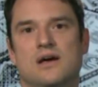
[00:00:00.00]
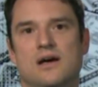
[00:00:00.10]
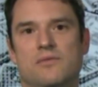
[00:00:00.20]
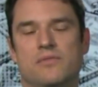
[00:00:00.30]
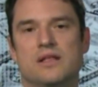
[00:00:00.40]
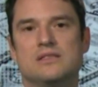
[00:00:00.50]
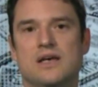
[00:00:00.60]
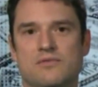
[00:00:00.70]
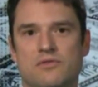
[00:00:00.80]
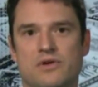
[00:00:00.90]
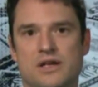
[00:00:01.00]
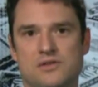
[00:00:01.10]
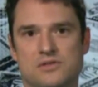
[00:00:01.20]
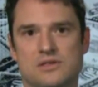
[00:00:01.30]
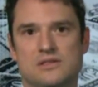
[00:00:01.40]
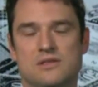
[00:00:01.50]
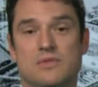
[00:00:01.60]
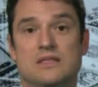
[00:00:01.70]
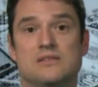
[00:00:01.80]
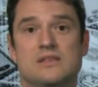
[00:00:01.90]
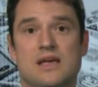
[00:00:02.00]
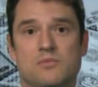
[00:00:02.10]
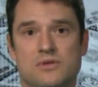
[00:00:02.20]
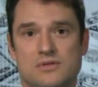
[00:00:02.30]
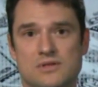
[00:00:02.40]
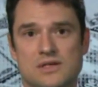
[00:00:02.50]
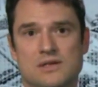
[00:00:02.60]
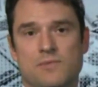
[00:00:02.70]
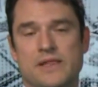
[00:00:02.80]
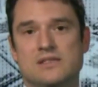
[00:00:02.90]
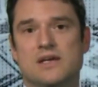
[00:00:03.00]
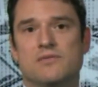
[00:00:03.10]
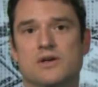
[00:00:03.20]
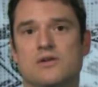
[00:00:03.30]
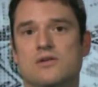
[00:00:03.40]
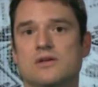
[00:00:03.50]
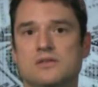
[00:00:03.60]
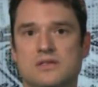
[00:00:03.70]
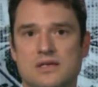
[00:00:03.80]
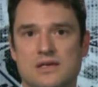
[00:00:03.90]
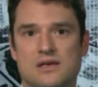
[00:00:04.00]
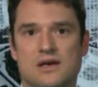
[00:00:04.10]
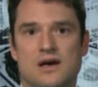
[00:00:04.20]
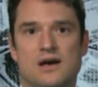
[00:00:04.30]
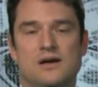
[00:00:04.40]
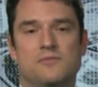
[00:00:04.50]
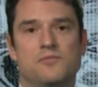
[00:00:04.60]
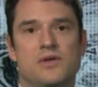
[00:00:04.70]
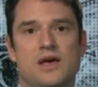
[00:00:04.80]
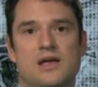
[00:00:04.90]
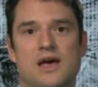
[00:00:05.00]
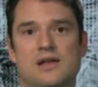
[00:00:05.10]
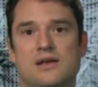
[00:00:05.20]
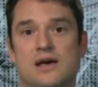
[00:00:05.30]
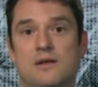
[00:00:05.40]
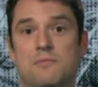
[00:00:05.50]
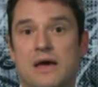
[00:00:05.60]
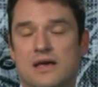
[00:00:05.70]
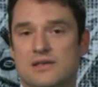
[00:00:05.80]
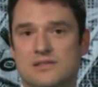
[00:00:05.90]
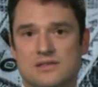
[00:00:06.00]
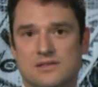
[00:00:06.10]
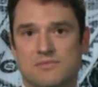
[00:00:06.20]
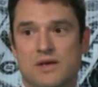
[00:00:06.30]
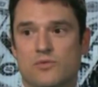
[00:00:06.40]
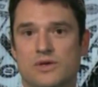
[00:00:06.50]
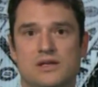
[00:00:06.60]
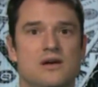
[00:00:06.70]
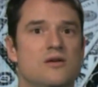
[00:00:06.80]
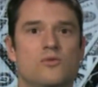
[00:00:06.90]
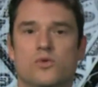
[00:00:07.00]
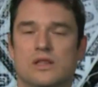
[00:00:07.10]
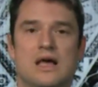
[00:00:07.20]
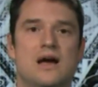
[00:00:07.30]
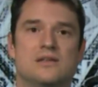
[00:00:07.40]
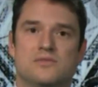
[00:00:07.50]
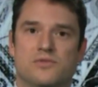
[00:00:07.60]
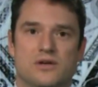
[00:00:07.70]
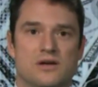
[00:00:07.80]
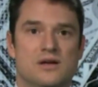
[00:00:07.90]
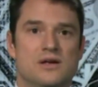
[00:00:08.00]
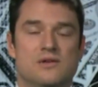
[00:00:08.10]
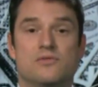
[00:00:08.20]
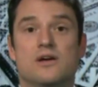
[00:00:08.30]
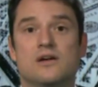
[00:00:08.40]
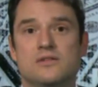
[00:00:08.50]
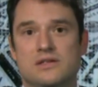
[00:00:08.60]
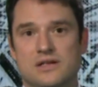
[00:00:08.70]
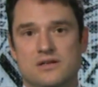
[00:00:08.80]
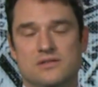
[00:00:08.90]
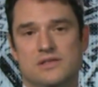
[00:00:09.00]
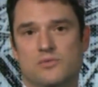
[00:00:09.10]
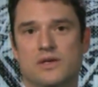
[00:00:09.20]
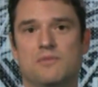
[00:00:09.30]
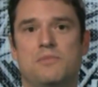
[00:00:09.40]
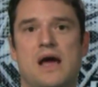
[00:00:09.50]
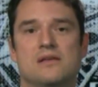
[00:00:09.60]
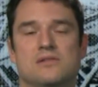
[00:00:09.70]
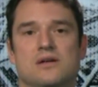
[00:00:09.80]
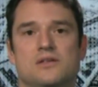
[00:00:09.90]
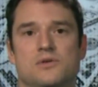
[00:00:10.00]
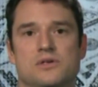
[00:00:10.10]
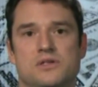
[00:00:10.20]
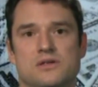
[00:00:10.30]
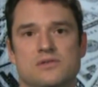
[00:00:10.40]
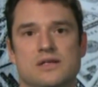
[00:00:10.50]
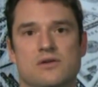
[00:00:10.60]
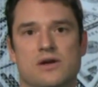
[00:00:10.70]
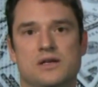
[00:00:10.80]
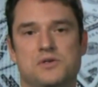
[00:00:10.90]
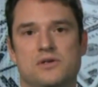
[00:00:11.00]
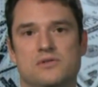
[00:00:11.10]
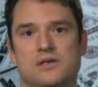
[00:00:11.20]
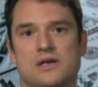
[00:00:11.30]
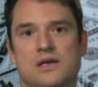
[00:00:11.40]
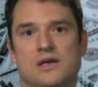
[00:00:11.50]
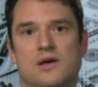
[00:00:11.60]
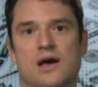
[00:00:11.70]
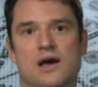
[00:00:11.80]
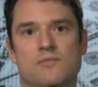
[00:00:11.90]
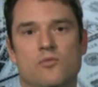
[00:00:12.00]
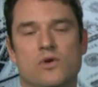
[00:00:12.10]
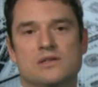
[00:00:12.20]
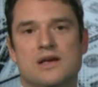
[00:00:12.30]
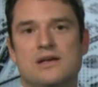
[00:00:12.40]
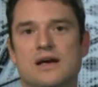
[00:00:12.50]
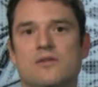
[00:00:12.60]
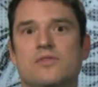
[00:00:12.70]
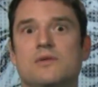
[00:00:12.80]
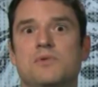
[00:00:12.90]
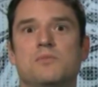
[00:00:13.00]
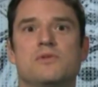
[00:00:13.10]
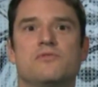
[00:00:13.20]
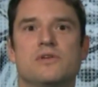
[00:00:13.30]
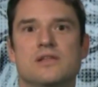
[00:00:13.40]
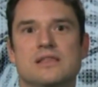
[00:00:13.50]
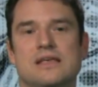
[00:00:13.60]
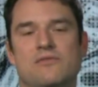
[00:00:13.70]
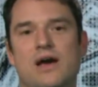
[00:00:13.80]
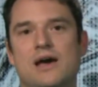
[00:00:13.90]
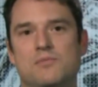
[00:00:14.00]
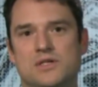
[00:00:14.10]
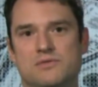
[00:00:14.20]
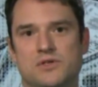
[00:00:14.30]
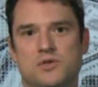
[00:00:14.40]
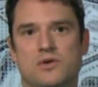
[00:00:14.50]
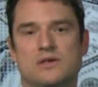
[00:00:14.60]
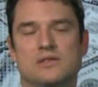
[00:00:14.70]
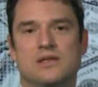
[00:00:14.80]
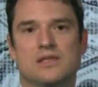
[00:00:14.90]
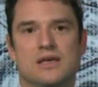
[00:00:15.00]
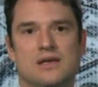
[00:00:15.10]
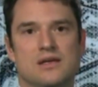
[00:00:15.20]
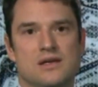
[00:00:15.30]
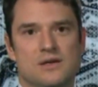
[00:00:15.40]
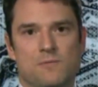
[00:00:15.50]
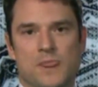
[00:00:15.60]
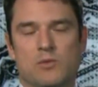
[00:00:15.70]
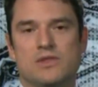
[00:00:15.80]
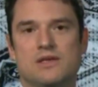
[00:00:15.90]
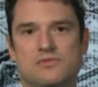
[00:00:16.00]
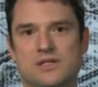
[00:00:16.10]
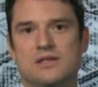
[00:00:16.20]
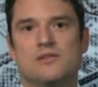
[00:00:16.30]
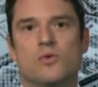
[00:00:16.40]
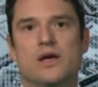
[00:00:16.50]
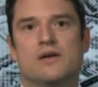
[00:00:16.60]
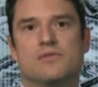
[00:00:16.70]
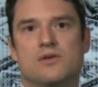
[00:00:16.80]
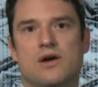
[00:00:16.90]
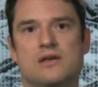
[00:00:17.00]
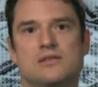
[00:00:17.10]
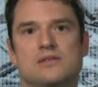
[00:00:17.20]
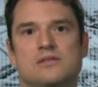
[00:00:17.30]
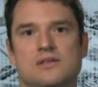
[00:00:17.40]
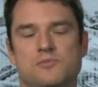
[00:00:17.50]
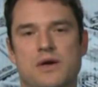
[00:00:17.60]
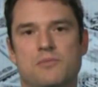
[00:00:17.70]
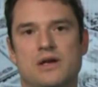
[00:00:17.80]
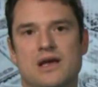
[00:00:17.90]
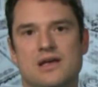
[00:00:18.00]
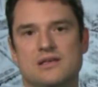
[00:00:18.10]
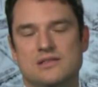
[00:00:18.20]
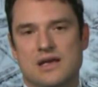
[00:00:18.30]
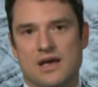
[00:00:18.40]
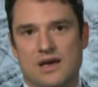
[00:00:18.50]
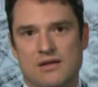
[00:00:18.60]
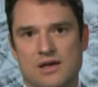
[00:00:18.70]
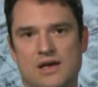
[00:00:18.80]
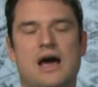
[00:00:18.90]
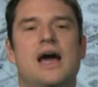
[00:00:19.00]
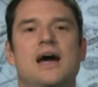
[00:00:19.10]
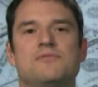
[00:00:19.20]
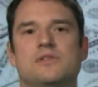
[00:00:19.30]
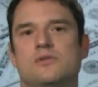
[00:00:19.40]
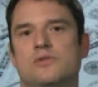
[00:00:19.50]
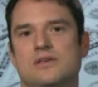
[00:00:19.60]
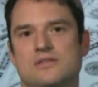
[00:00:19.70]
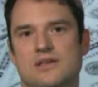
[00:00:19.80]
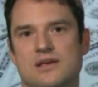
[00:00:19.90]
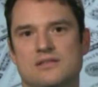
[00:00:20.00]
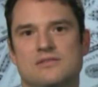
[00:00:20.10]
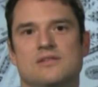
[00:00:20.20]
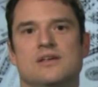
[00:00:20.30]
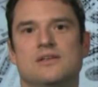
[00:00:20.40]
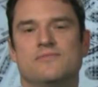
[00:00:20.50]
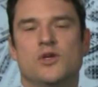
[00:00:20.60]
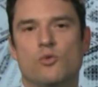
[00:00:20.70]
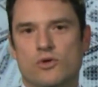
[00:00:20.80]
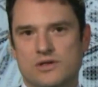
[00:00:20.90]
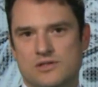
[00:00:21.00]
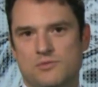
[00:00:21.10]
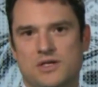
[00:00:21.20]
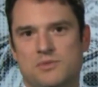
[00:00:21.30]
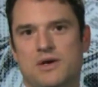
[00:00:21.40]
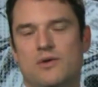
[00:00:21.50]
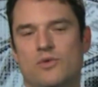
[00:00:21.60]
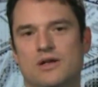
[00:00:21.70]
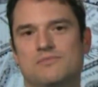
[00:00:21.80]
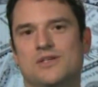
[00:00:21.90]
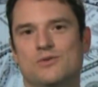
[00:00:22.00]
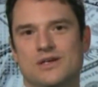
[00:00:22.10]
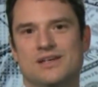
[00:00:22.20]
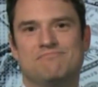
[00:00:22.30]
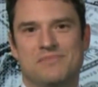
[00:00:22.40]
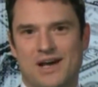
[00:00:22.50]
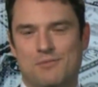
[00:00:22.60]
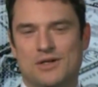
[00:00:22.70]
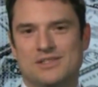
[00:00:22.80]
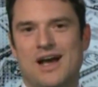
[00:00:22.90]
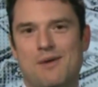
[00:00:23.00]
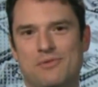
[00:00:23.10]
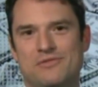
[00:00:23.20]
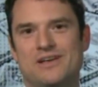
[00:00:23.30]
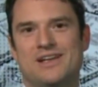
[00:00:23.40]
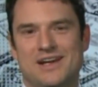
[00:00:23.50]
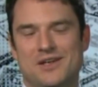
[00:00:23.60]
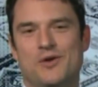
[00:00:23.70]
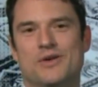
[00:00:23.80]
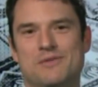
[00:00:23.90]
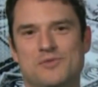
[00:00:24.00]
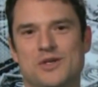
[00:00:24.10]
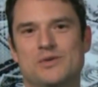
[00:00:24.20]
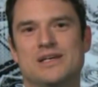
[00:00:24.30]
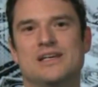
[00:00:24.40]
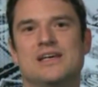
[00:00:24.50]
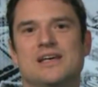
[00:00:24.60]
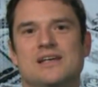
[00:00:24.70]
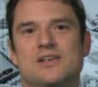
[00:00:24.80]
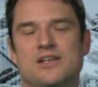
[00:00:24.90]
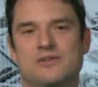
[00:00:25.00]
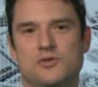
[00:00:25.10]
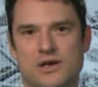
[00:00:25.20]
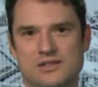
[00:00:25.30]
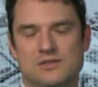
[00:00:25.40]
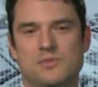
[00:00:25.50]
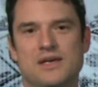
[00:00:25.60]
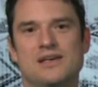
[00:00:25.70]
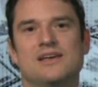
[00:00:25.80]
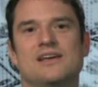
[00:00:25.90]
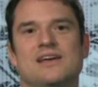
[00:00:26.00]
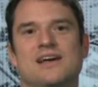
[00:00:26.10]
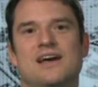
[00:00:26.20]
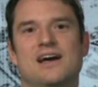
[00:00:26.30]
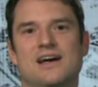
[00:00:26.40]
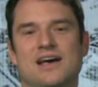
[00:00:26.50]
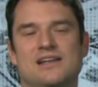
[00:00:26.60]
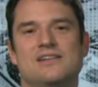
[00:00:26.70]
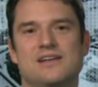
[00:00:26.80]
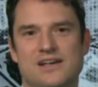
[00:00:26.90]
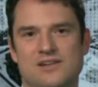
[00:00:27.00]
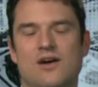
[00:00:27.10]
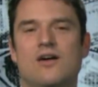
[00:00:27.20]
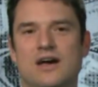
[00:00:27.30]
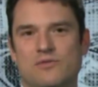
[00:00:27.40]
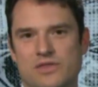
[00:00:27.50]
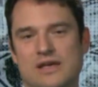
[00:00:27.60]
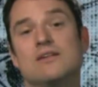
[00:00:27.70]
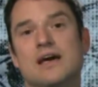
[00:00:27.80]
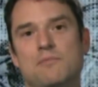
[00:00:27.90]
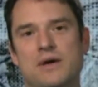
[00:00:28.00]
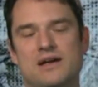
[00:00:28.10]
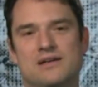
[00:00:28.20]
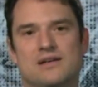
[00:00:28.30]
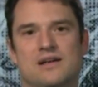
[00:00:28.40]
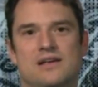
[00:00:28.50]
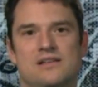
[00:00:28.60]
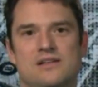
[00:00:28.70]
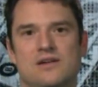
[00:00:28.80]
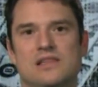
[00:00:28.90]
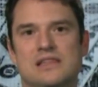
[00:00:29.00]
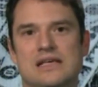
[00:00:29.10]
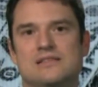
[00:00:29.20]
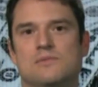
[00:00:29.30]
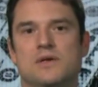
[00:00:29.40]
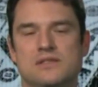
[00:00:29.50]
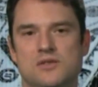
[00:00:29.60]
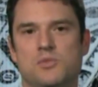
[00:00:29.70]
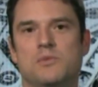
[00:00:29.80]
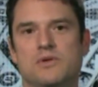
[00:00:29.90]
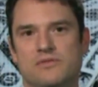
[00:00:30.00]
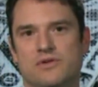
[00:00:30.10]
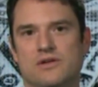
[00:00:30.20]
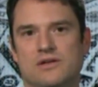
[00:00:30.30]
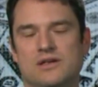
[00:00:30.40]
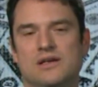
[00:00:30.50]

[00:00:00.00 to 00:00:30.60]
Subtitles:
Let's have a financial system that's stable. Let's have a currency and a banking system that we know will last for 100 years, that we can pass on to our children and grandchildren. Whereas I don't think people feel like they've had much of a choice. I think what they've seen in the wake of the crisis is Ben Bernanke saying, I have to do these things. Don't worry too much about what I'm doing. I'm on top of it. I know what I'm doing. You know, trust me, and everything will get better. And you know, I think that's the message people have heard.